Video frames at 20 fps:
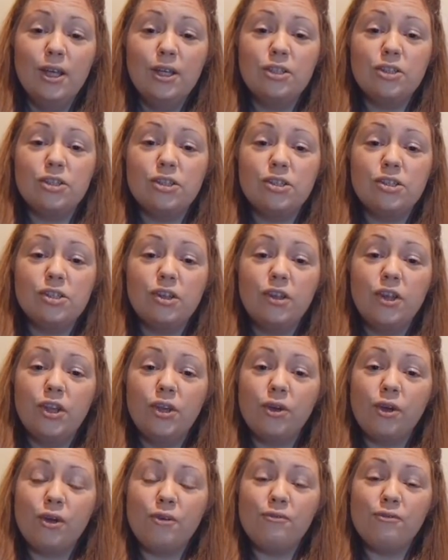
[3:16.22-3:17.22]
just so that
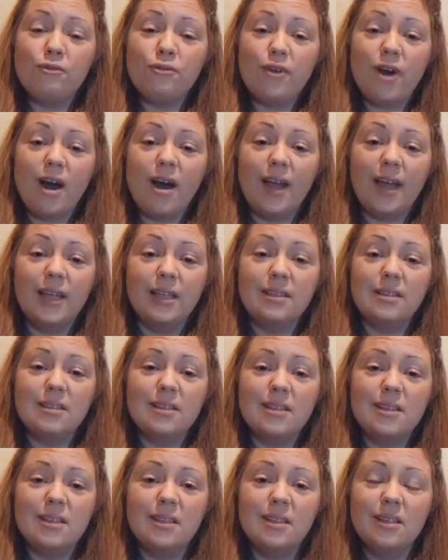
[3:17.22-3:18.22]
you can find
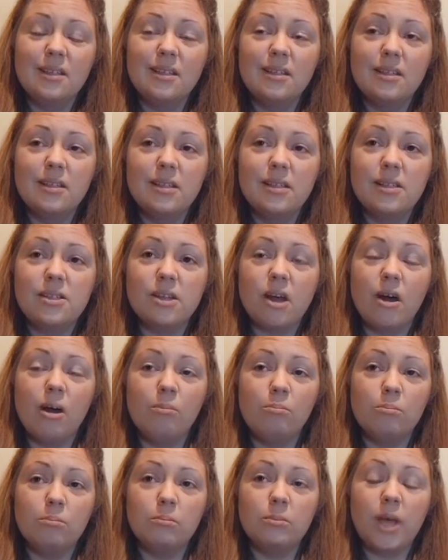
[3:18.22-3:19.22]

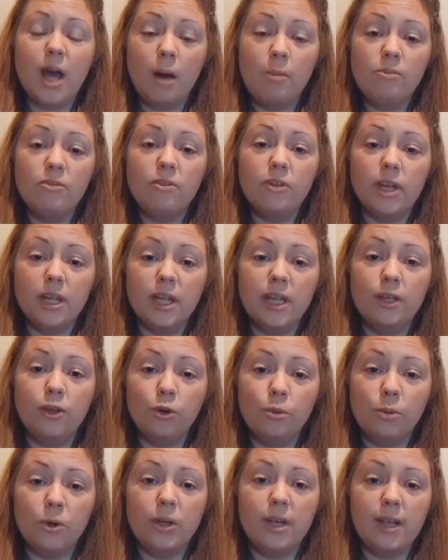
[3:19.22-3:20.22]
some comfort in your
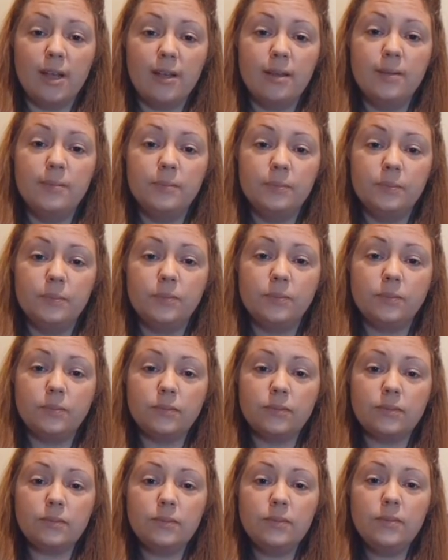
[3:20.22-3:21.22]
body.
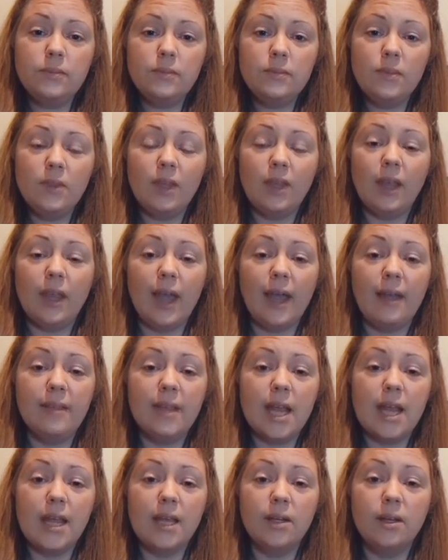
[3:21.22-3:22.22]
And
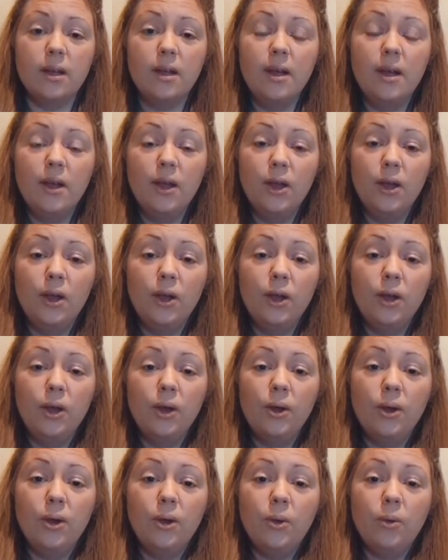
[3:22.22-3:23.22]
then
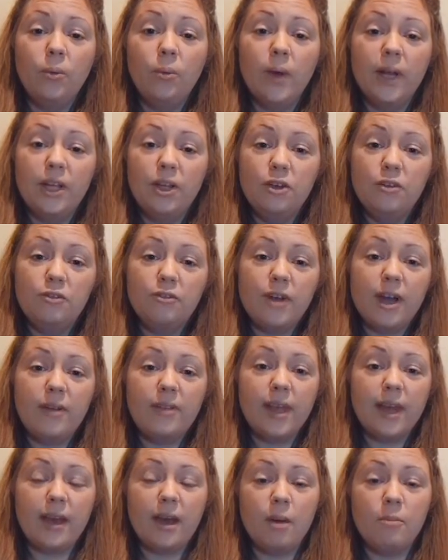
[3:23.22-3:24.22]
when you've found
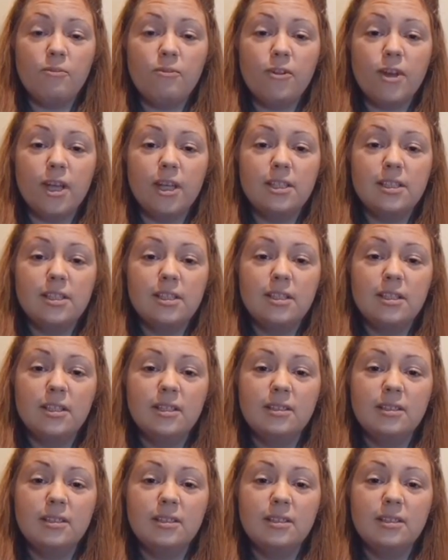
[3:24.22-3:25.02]
that comfort,